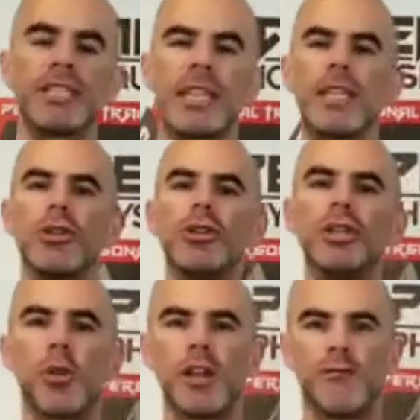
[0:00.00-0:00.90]
Because I said you
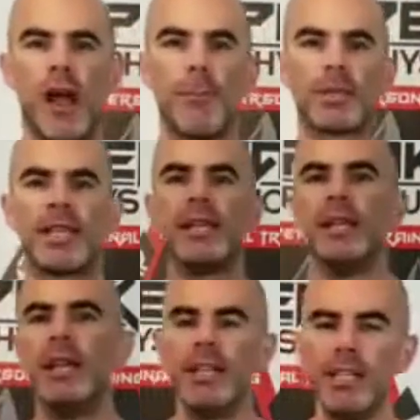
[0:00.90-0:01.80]
need twenty-five percent
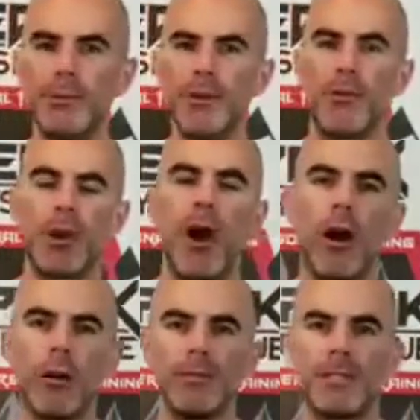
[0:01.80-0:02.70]
needs to be from
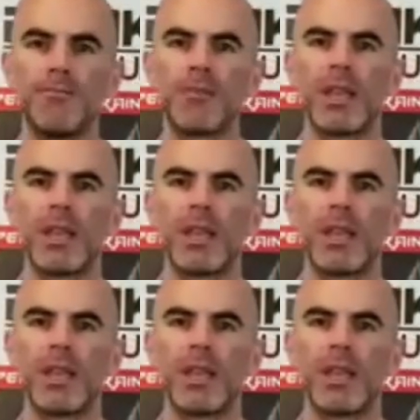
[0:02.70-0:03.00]
carbs,